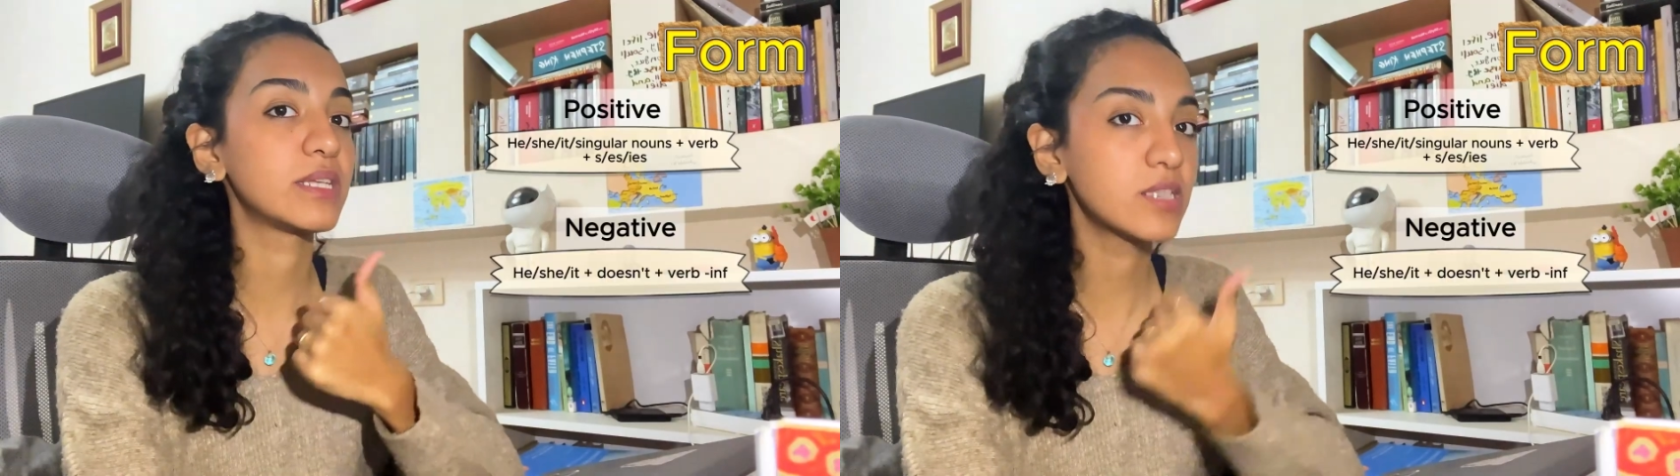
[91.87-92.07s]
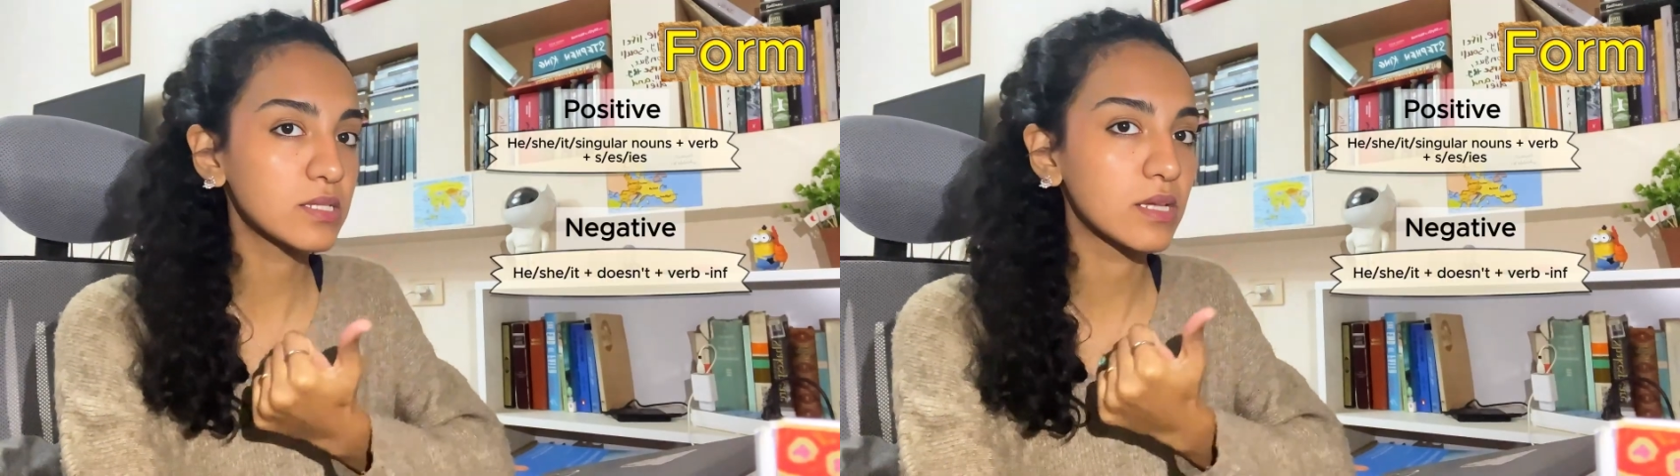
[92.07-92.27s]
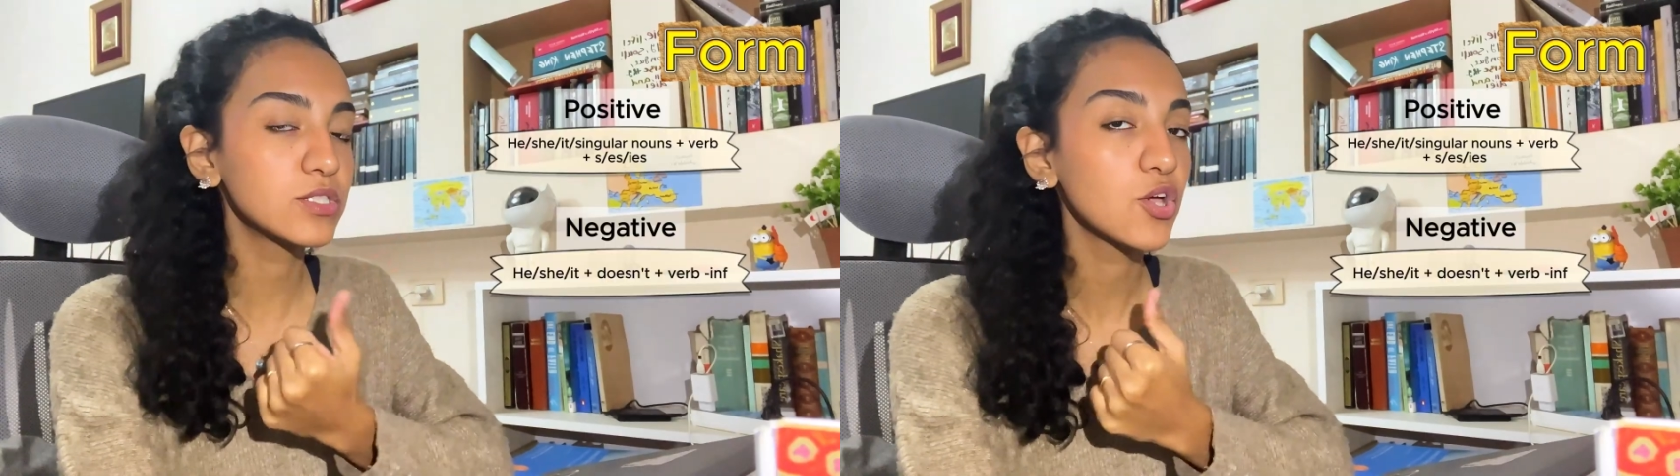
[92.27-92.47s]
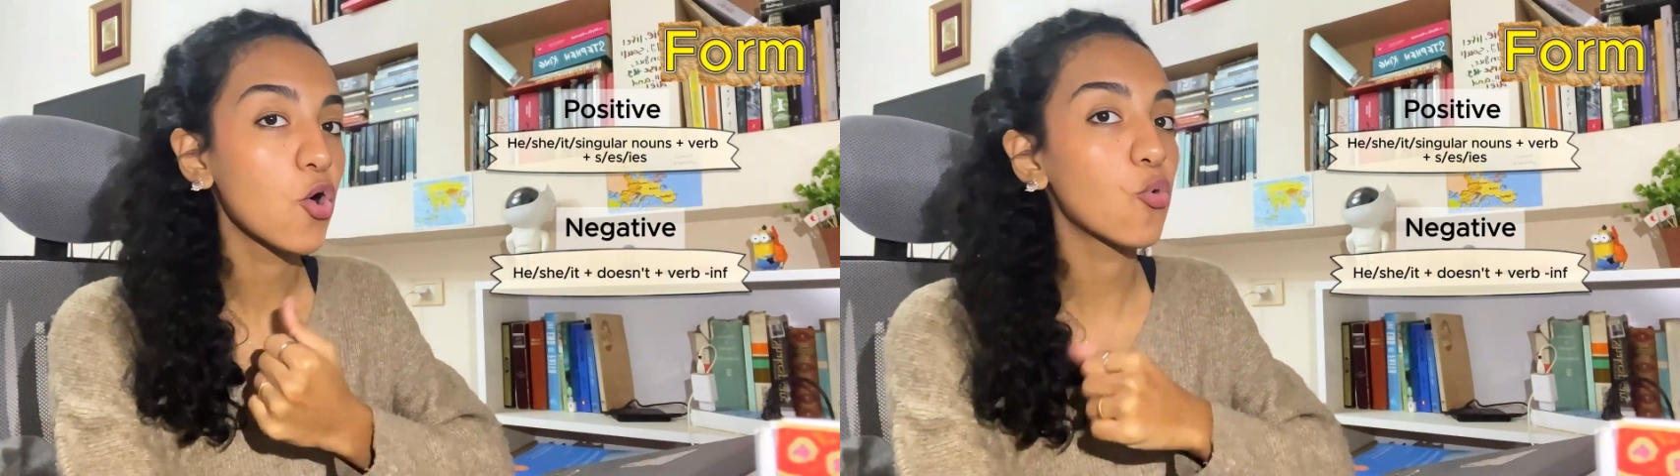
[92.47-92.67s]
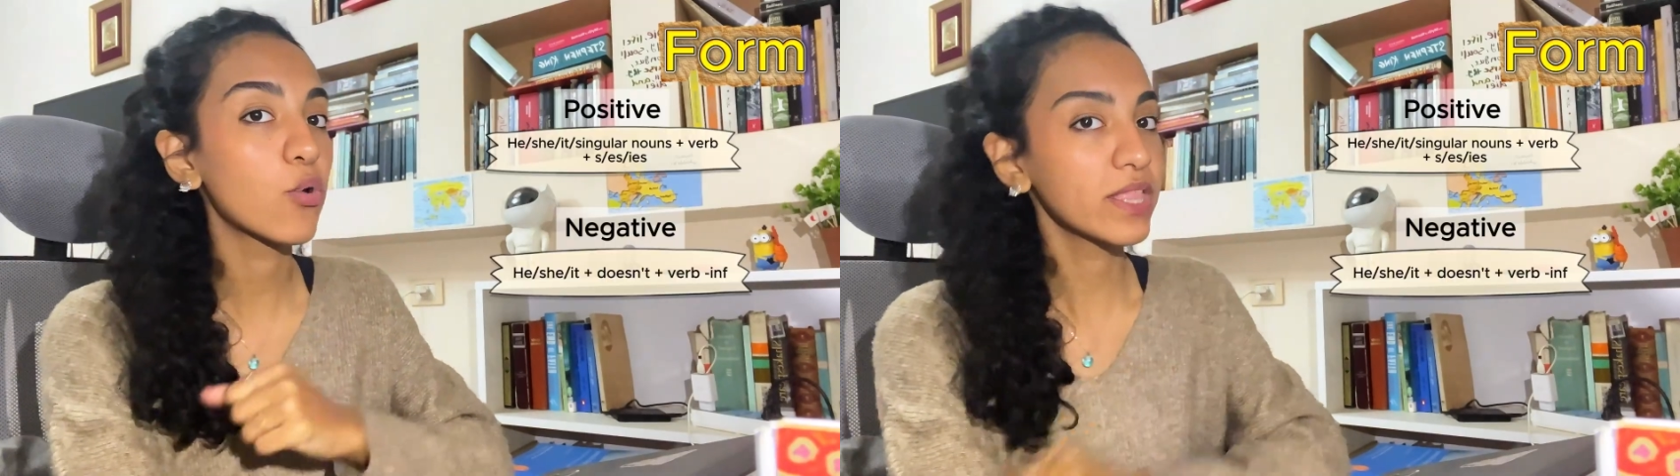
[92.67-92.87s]
doesn't,
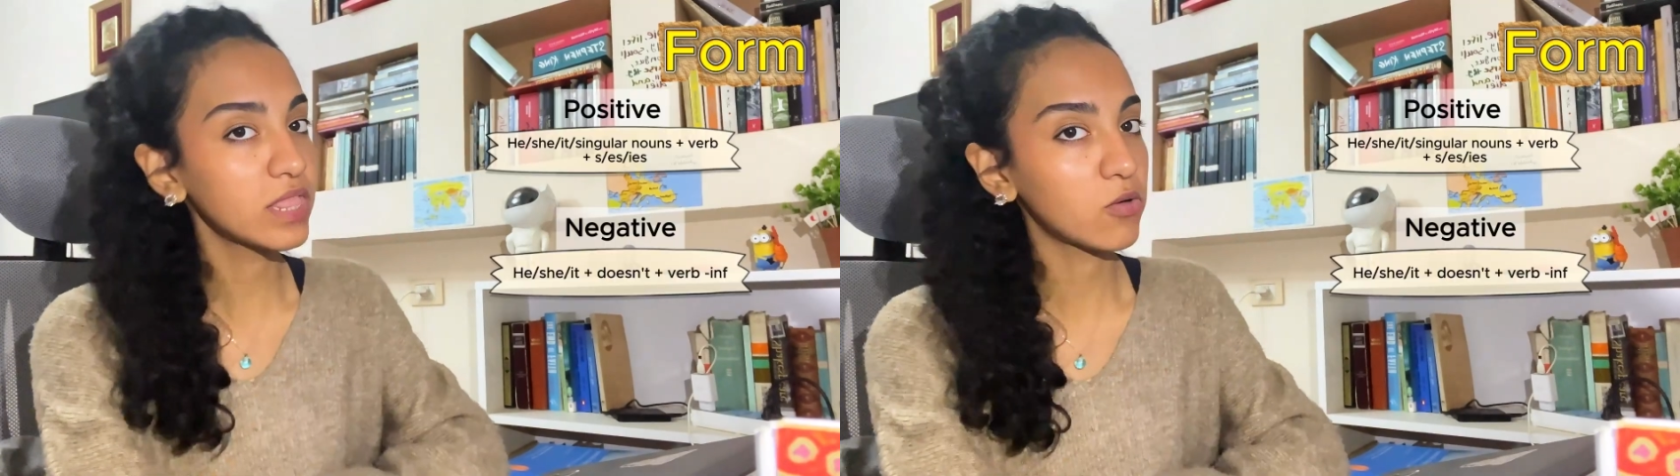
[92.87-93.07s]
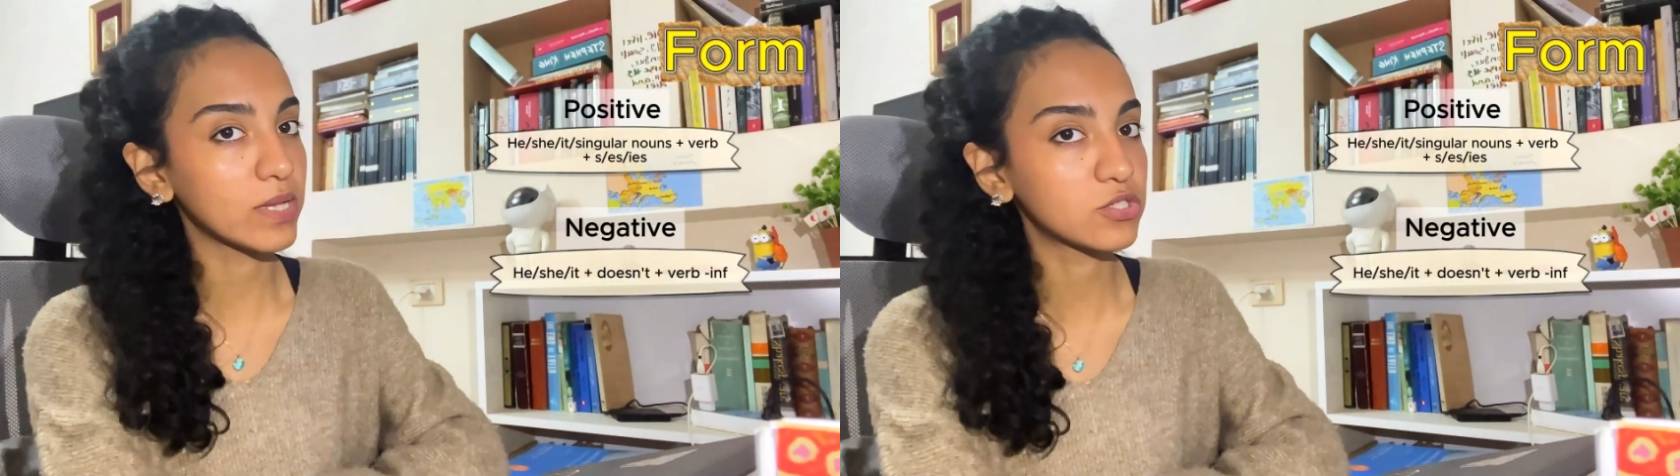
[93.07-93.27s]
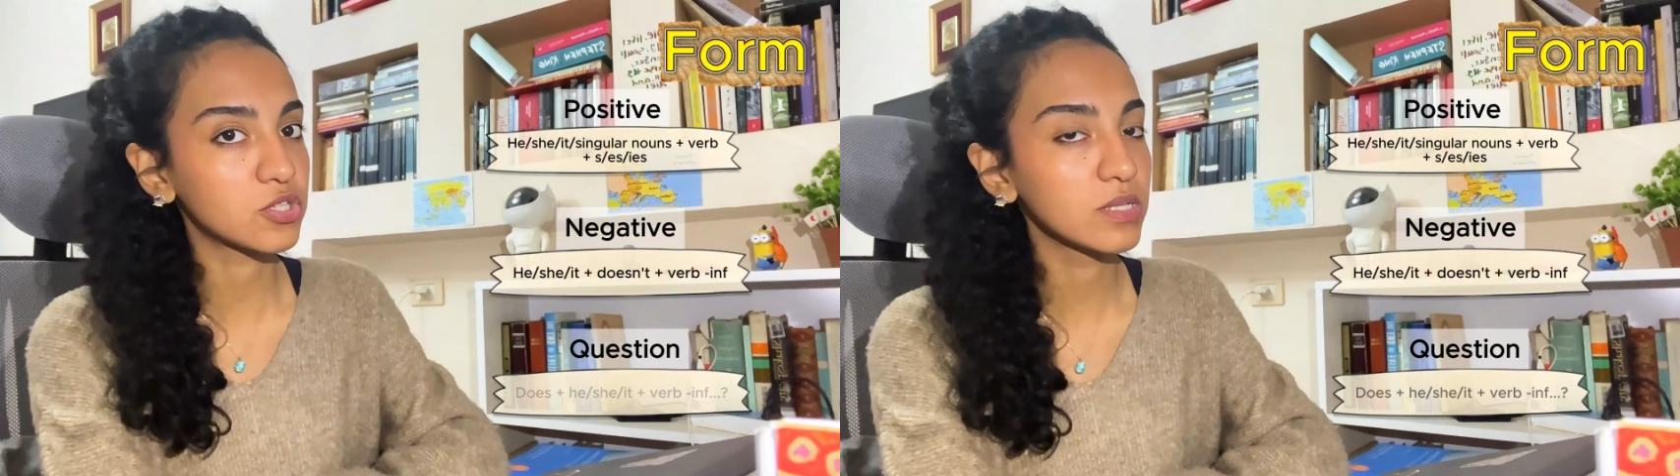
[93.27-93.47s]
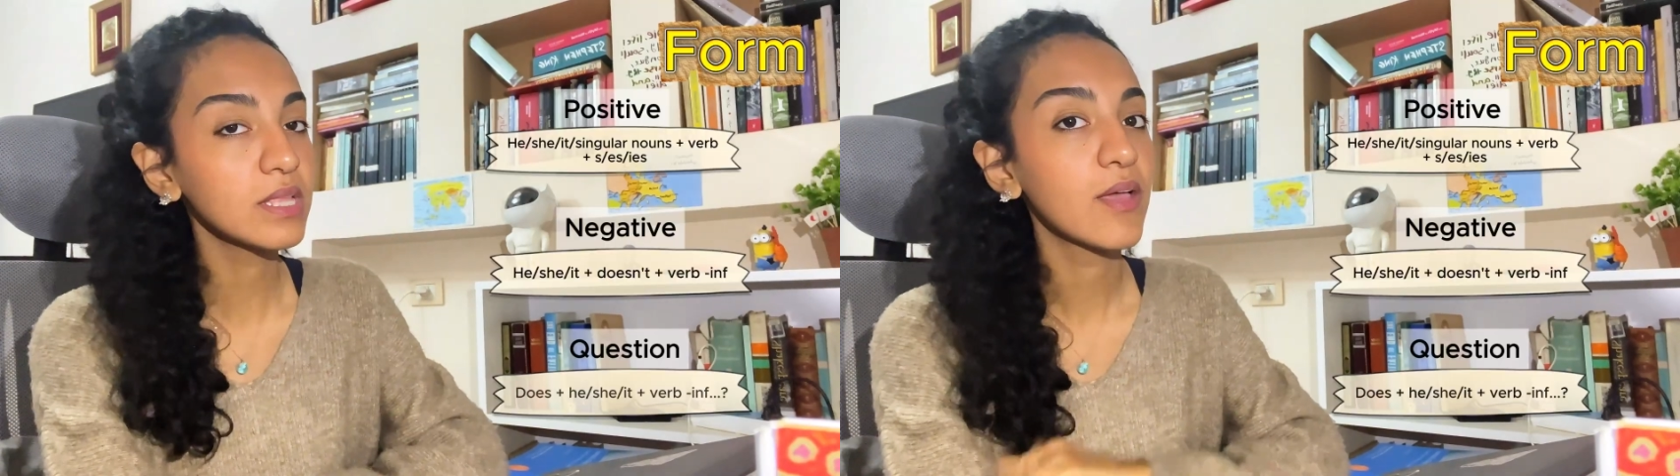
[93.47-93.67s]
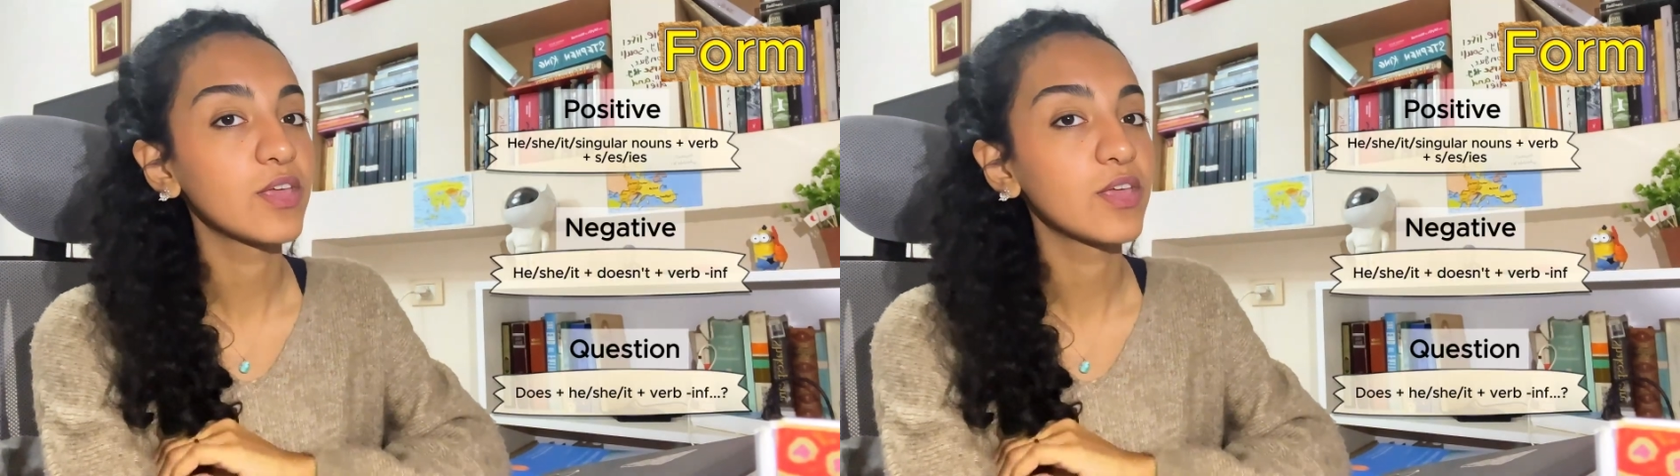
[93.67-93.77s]
or in the question,